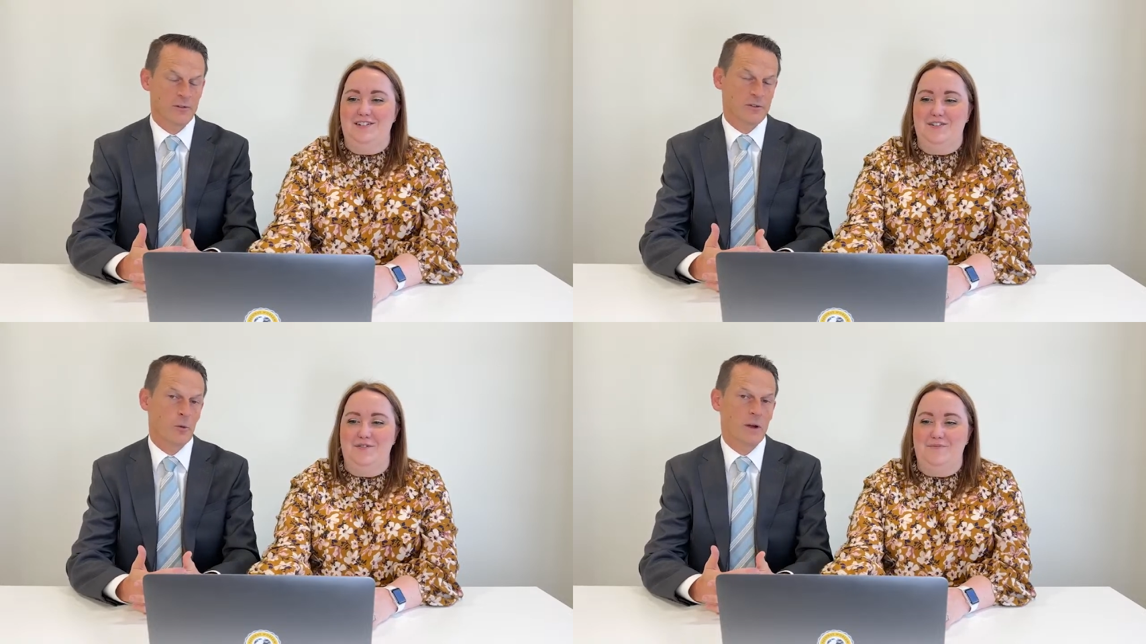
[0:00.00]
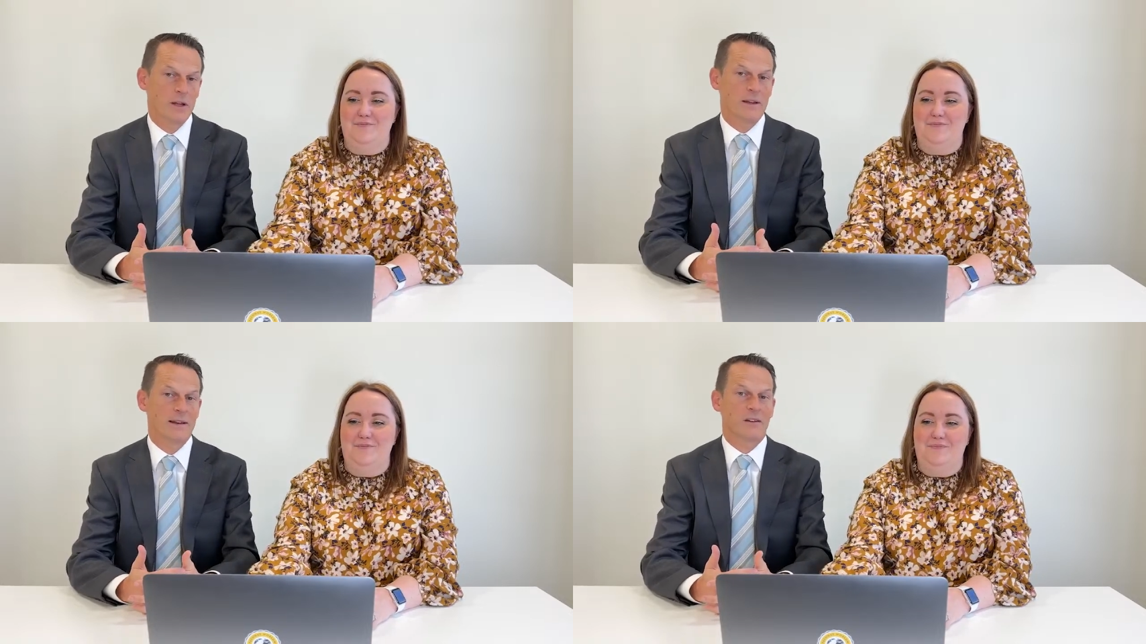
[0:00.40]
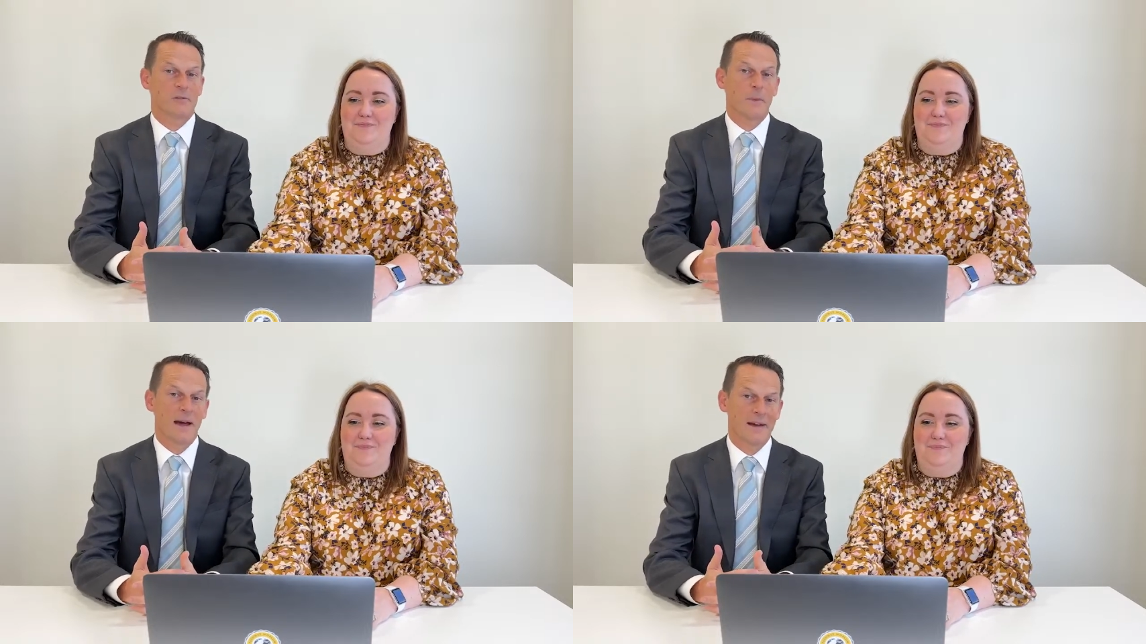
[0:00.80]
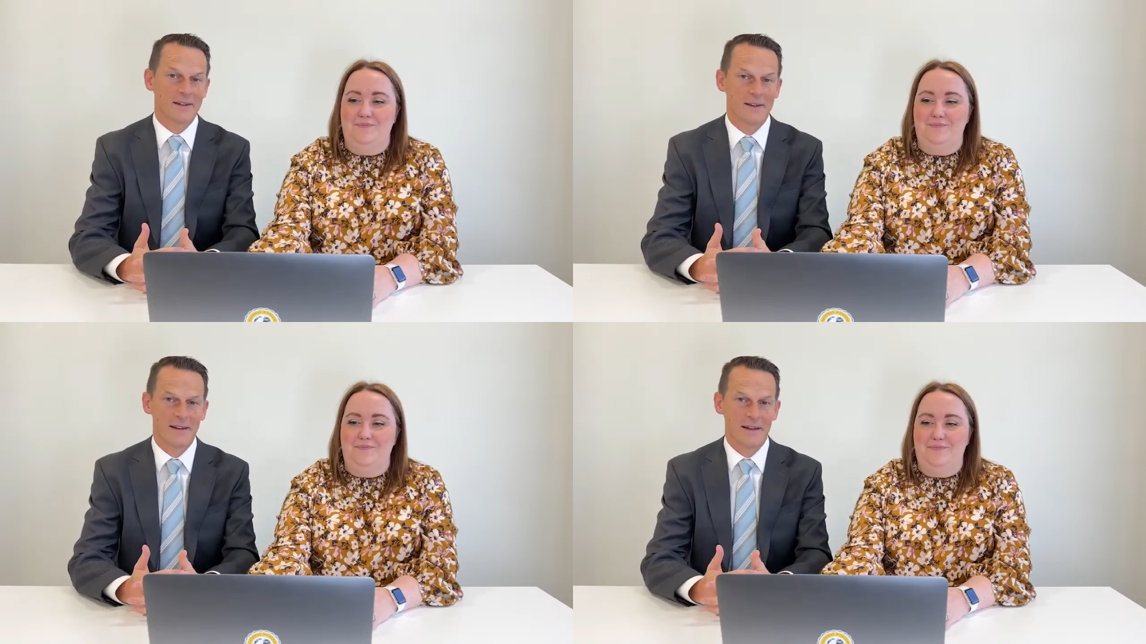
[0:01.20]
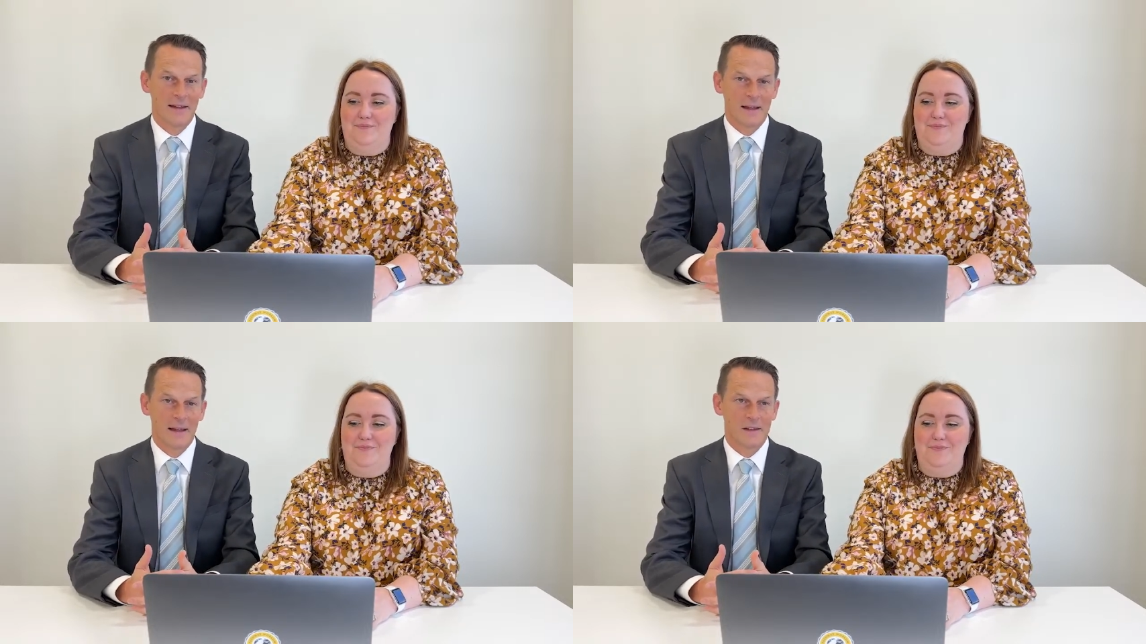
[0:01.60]
Speaker 1: So, what you can expect
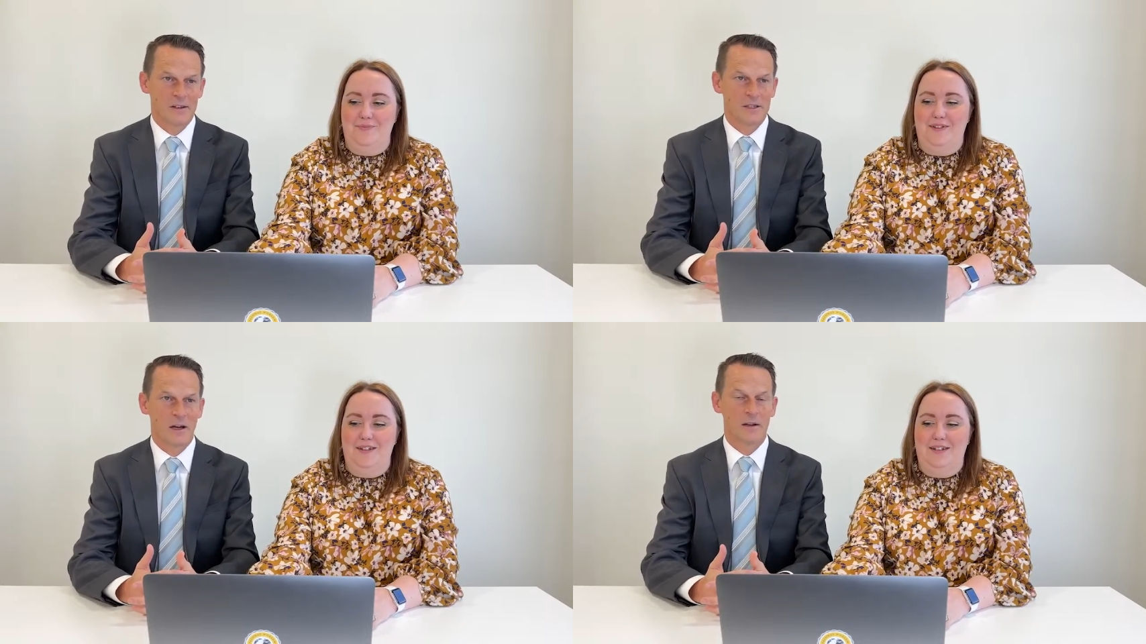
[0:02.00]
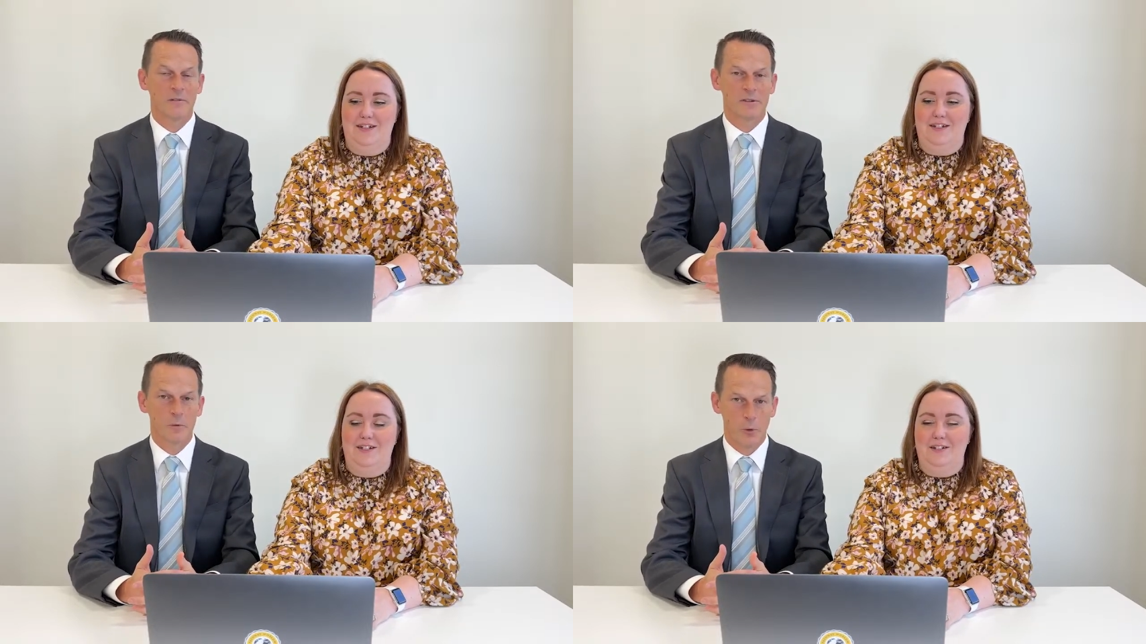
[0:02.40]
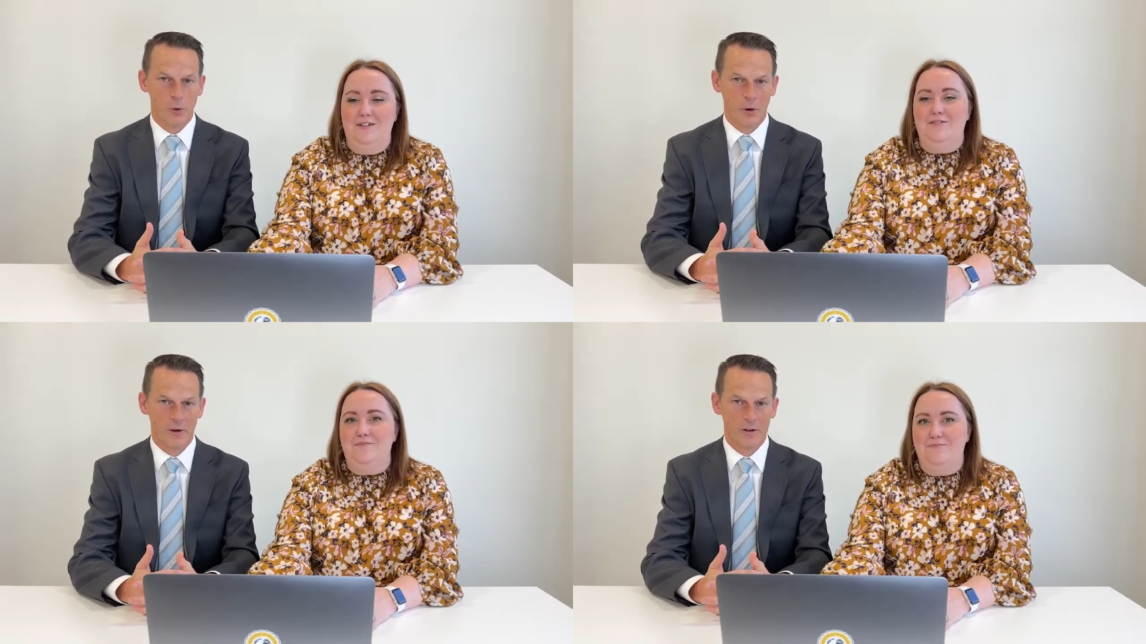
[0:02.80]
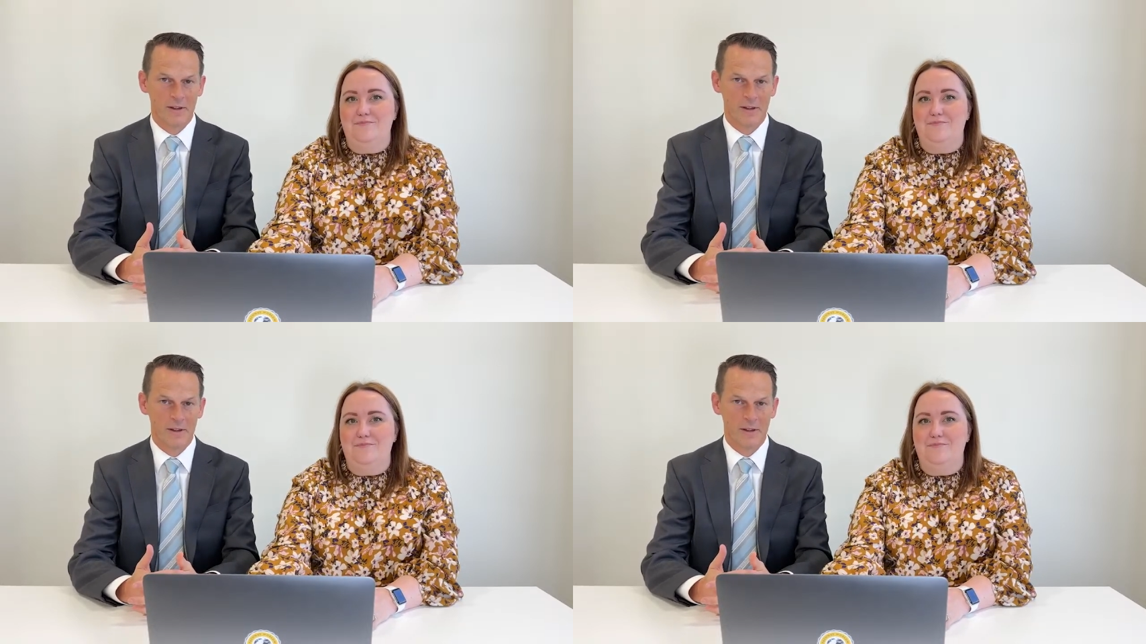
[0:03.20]
is a ton of support